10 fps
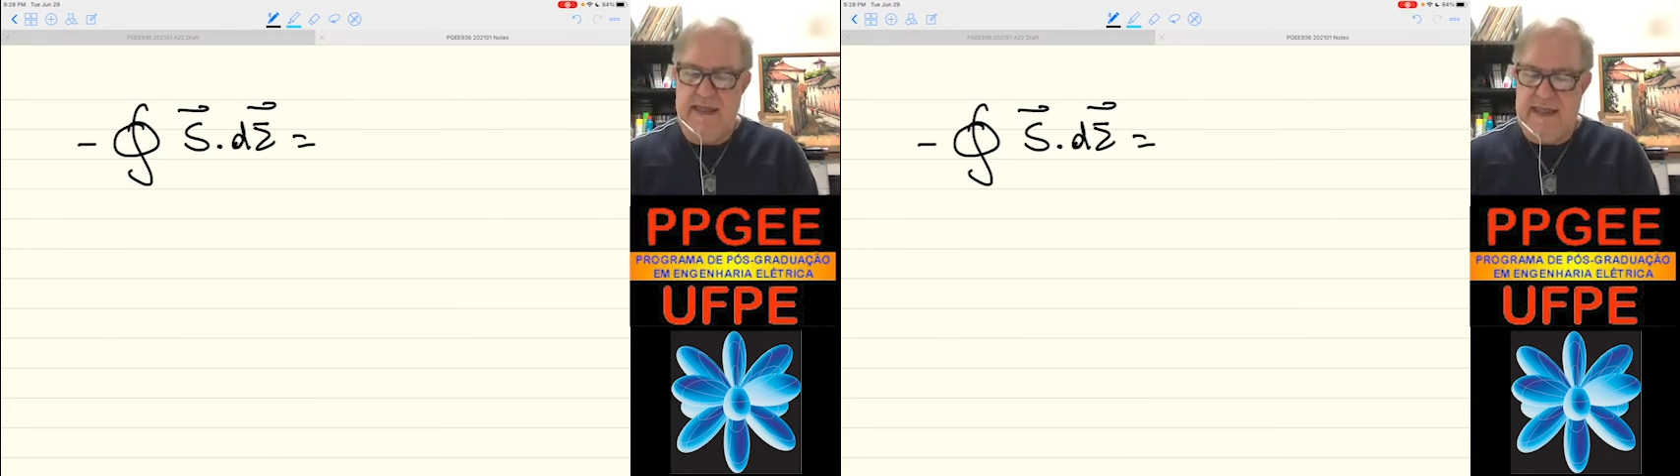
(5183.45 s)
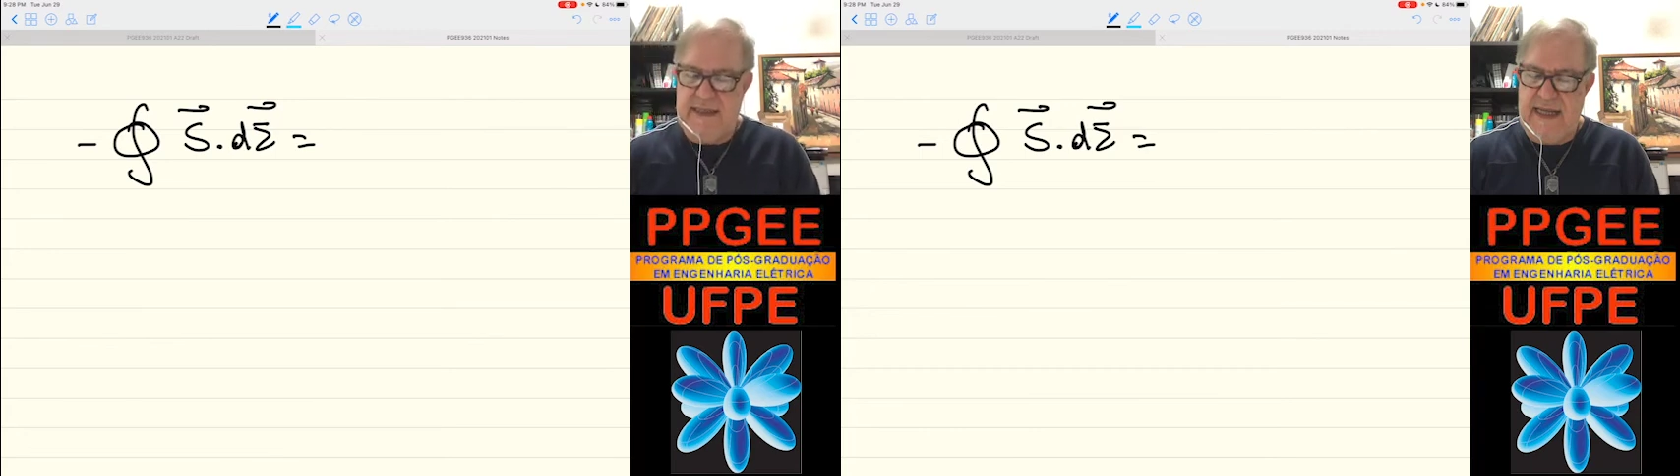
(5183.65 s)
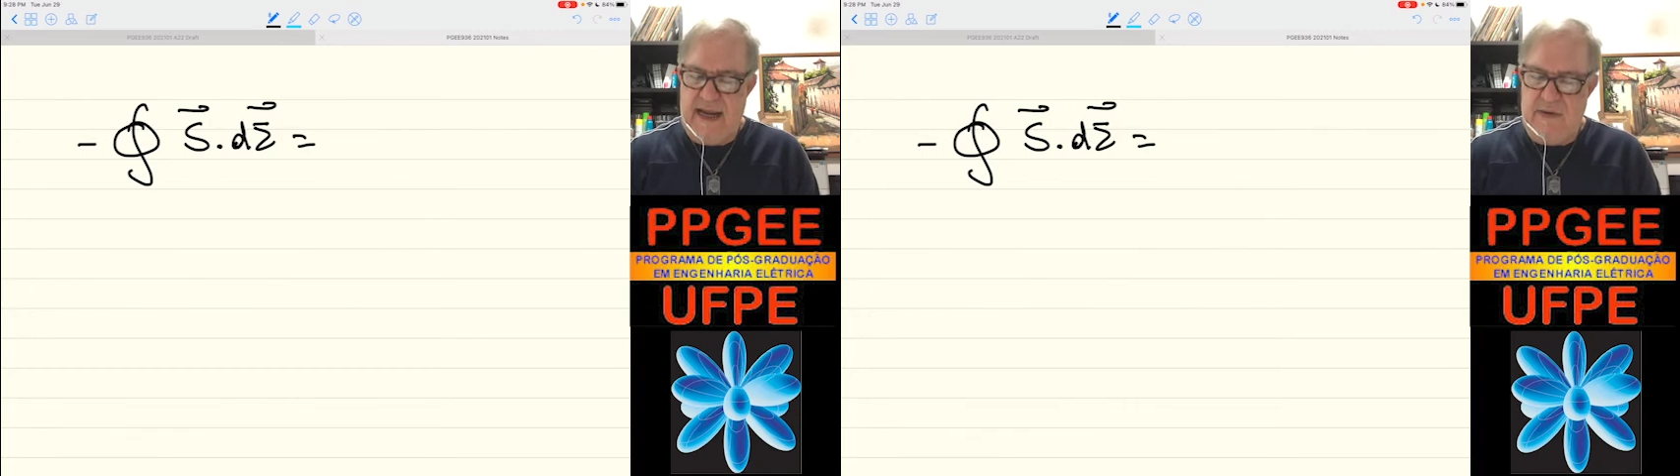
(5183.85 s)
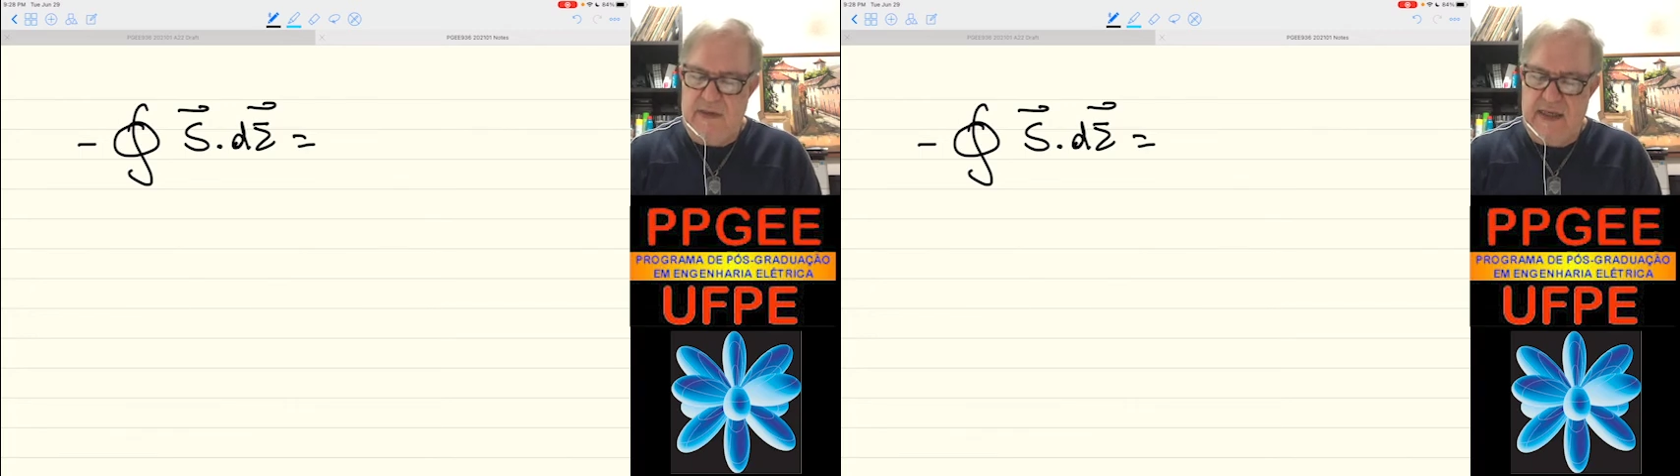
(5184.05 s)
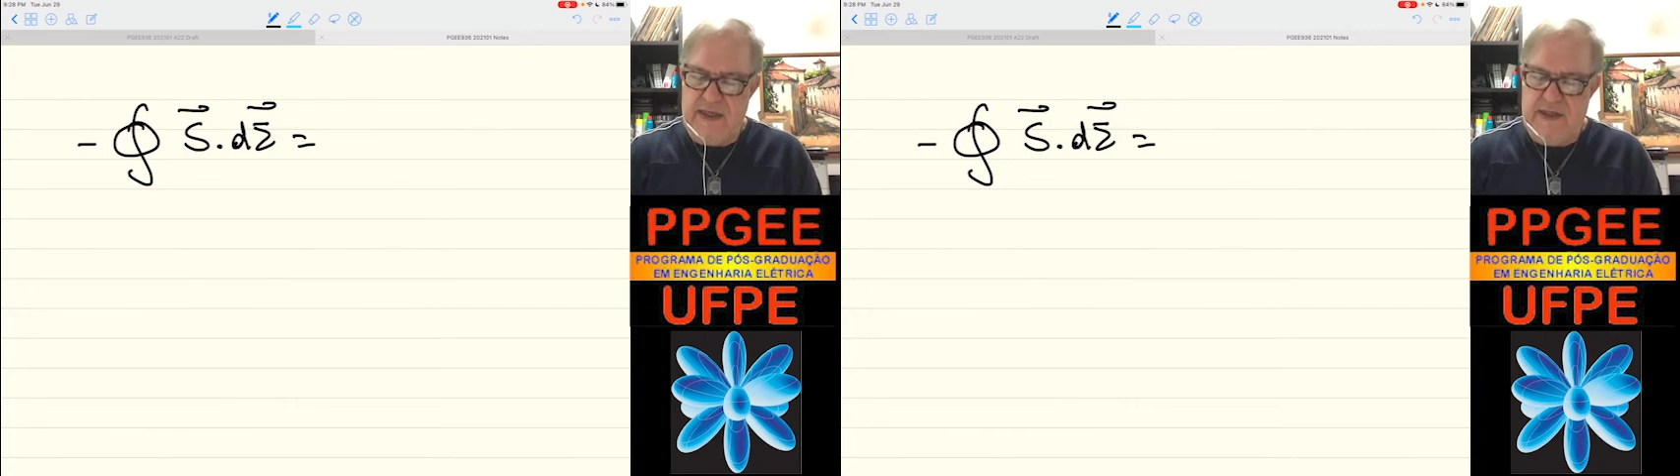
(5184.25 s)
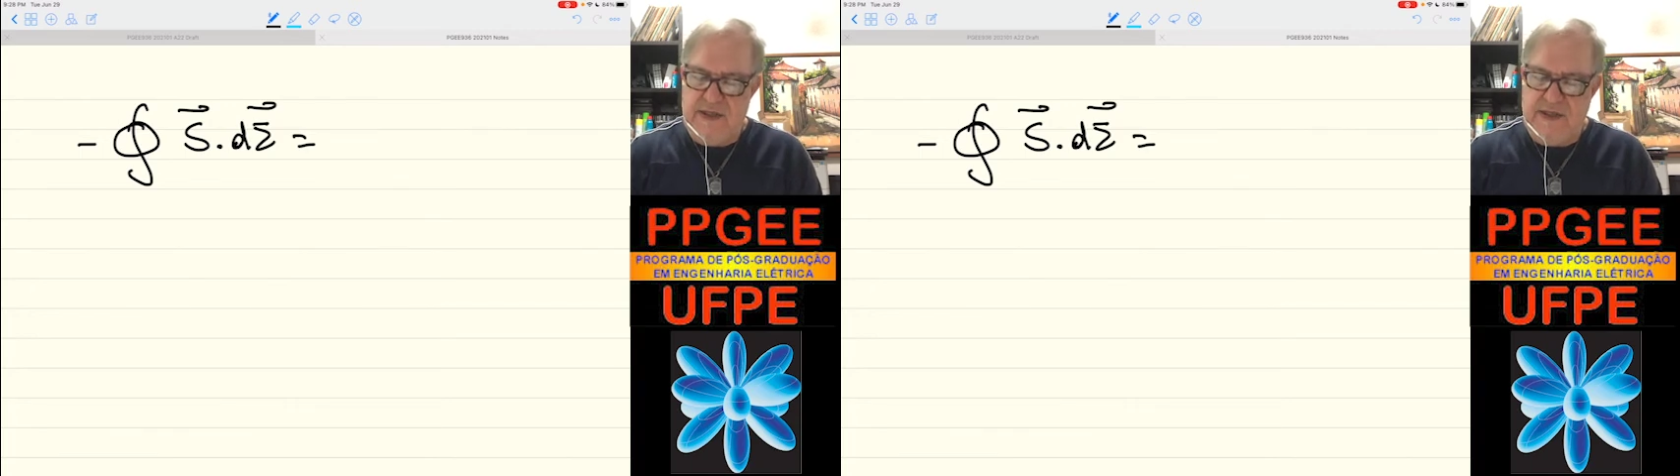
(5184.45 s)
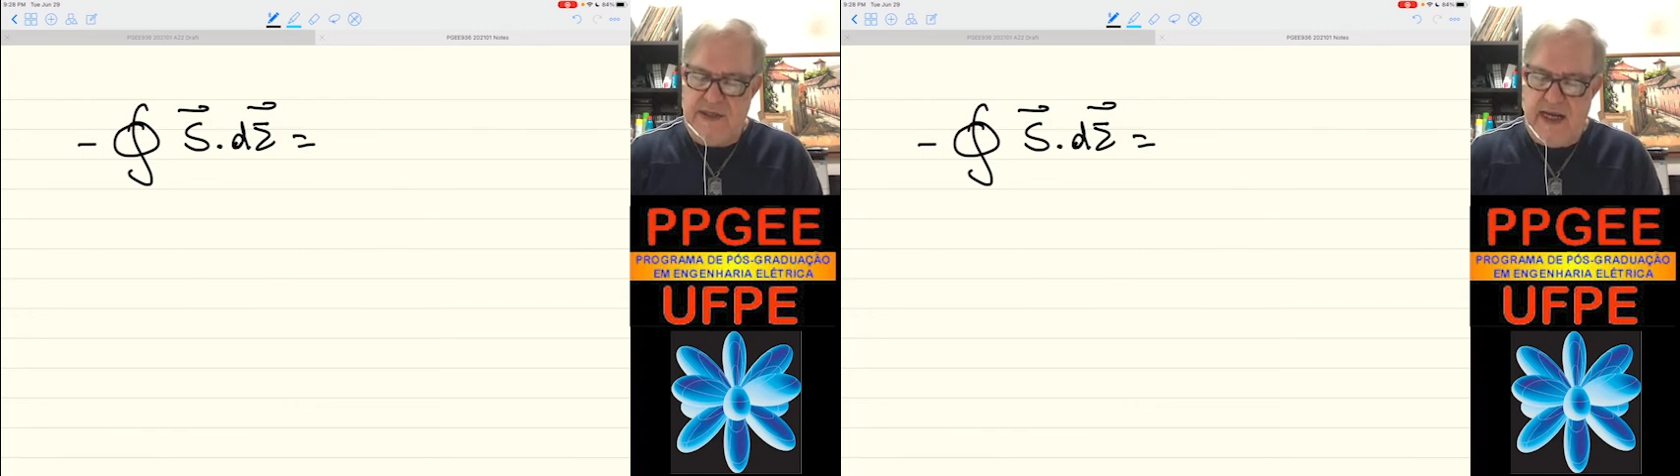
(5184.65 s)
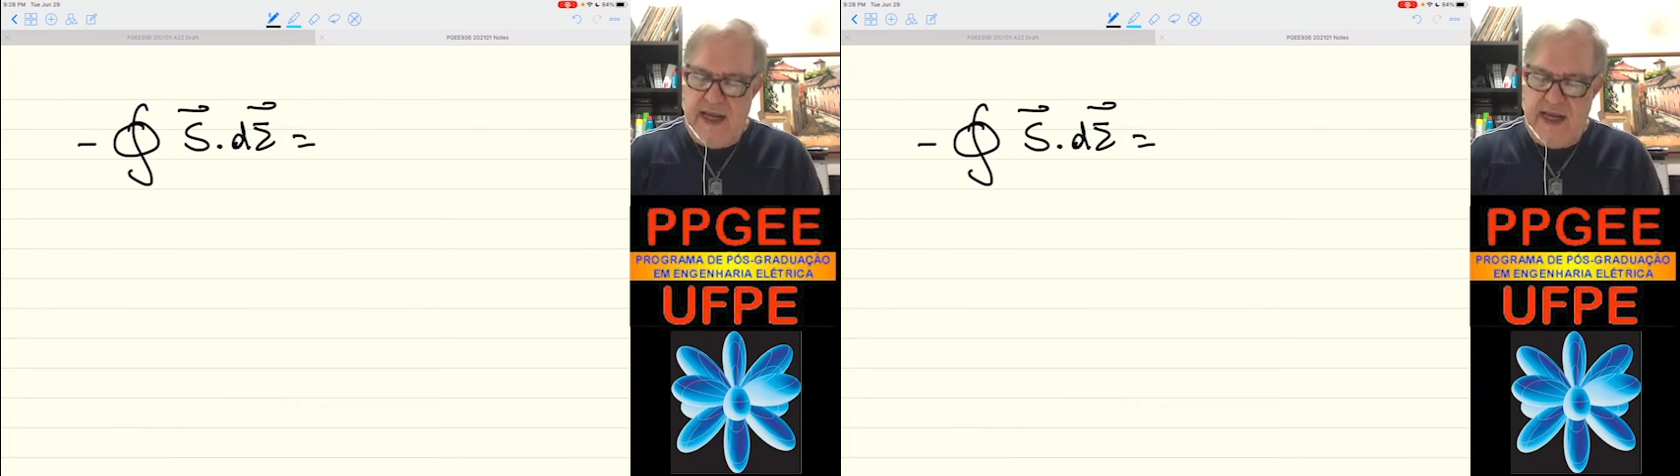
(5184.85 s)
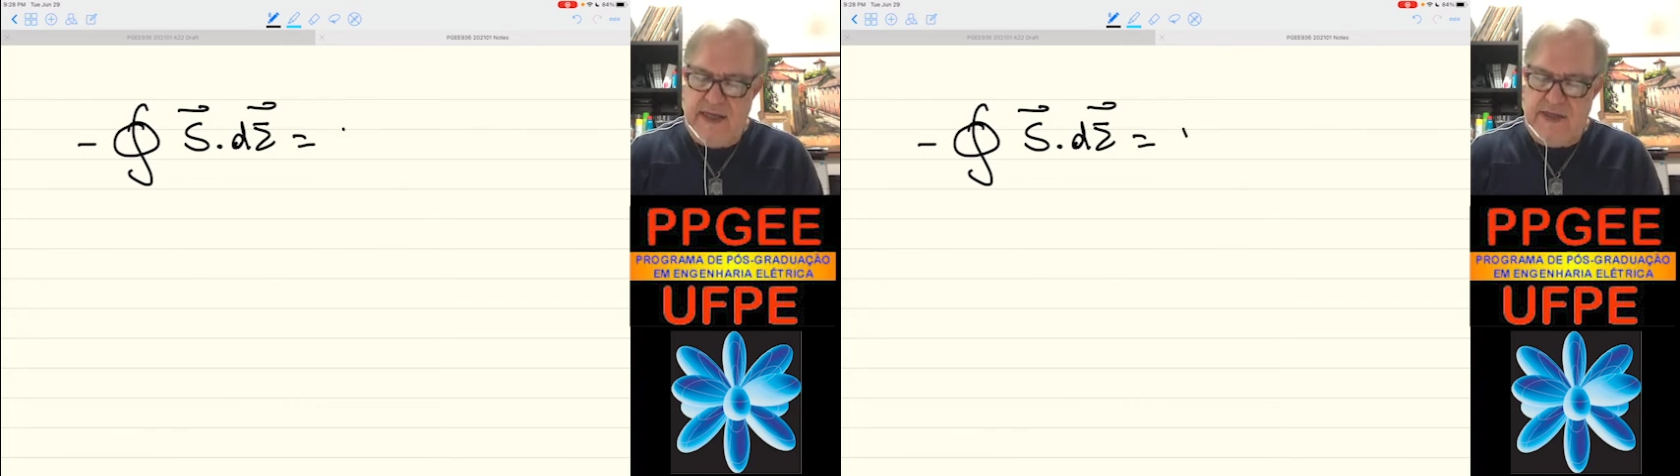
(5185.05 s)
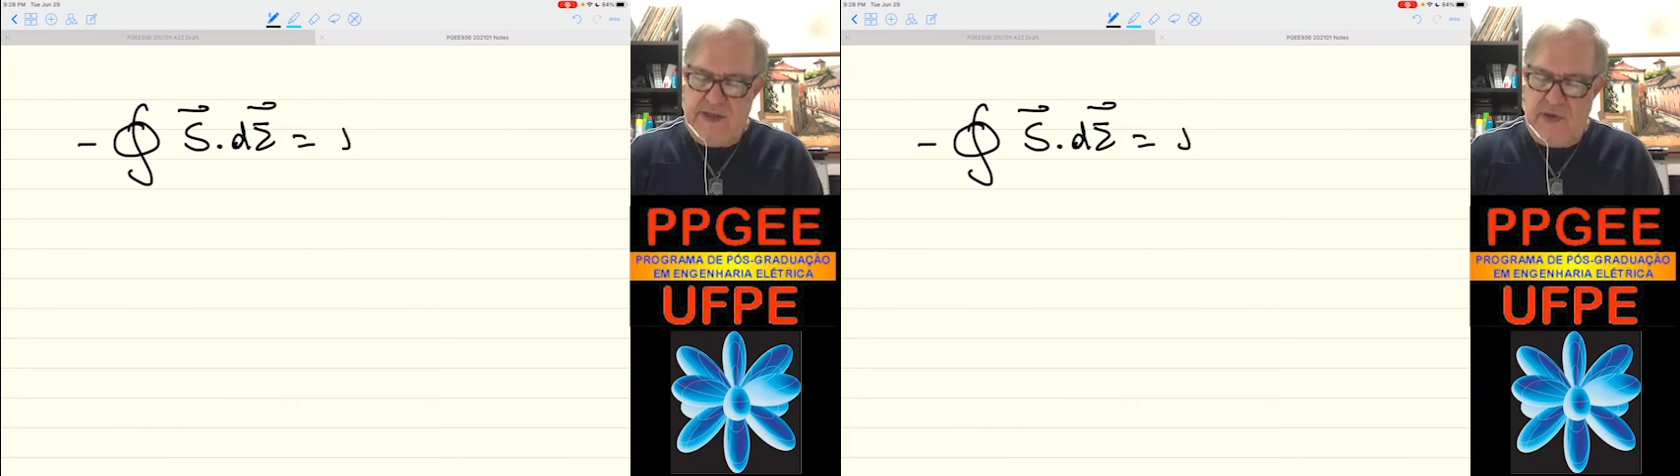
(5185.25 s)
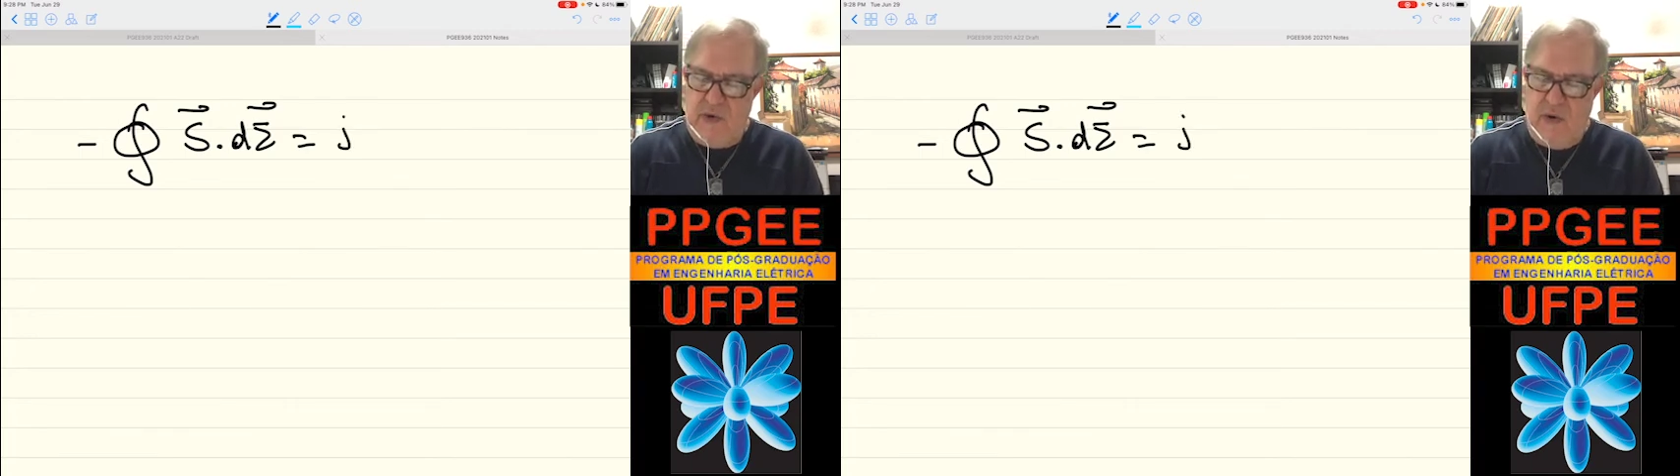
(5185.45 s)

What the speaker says: The second is J2